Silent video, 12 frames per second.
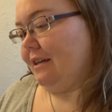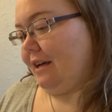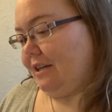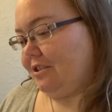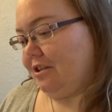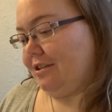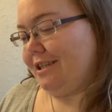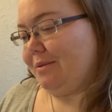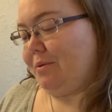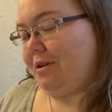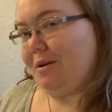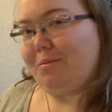I should at
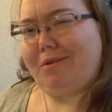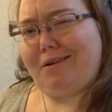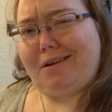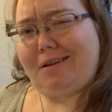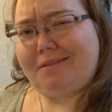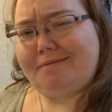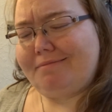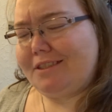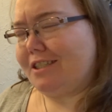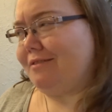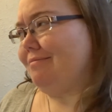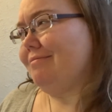least put on a bra, you
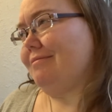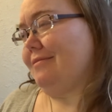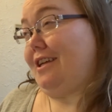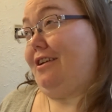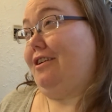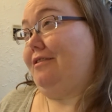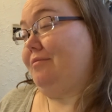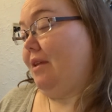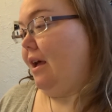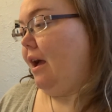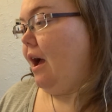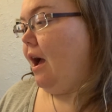know? I don't know.
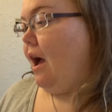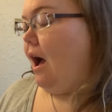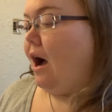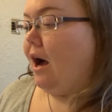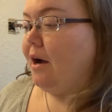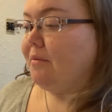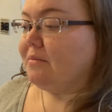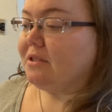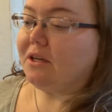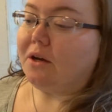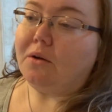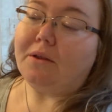Um,
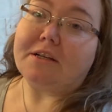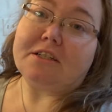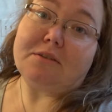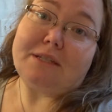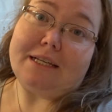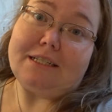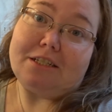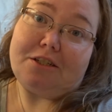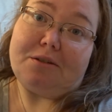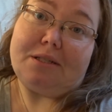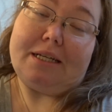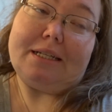so there's no Tasty
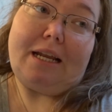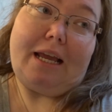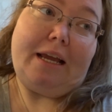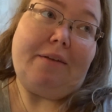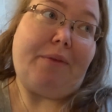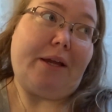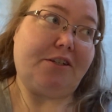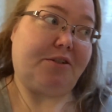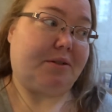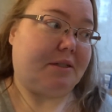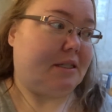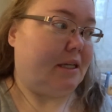Tuesday today. As
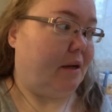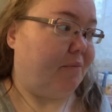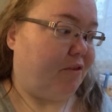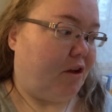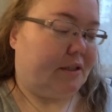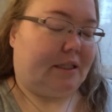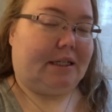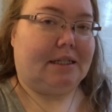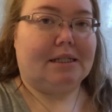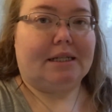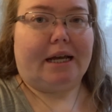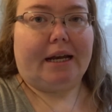you can see, I'm vlogging
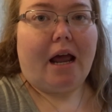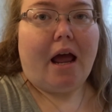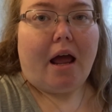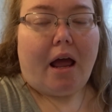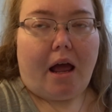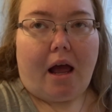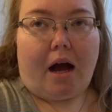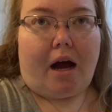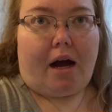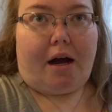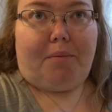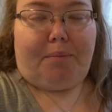instead
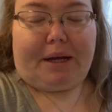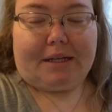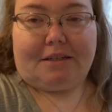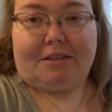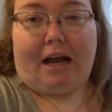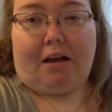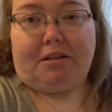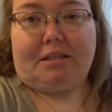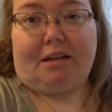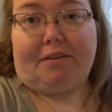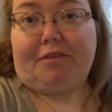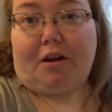um, because there's house
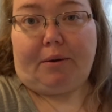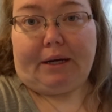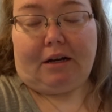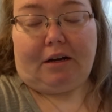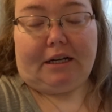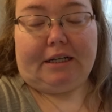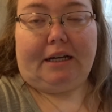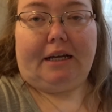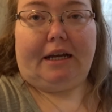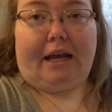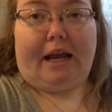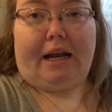stuff going on
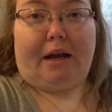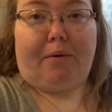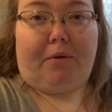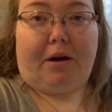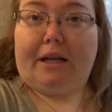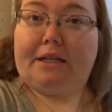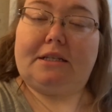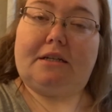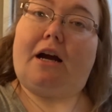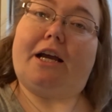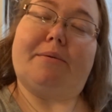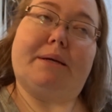and I wanted to
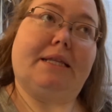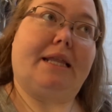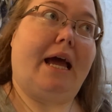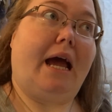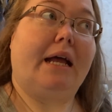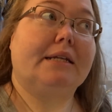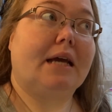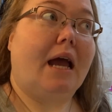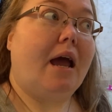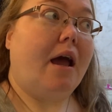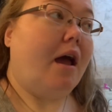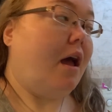document that.
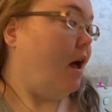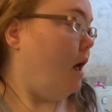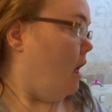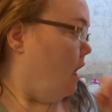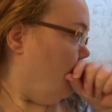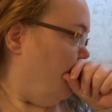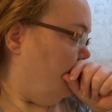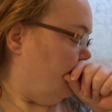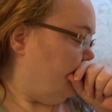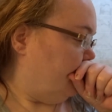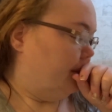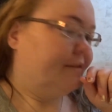
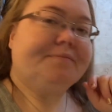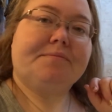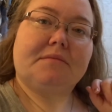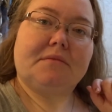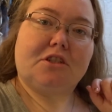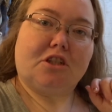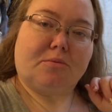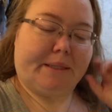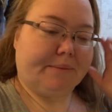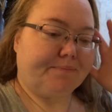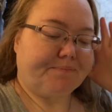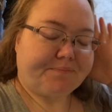Excuse
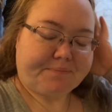me.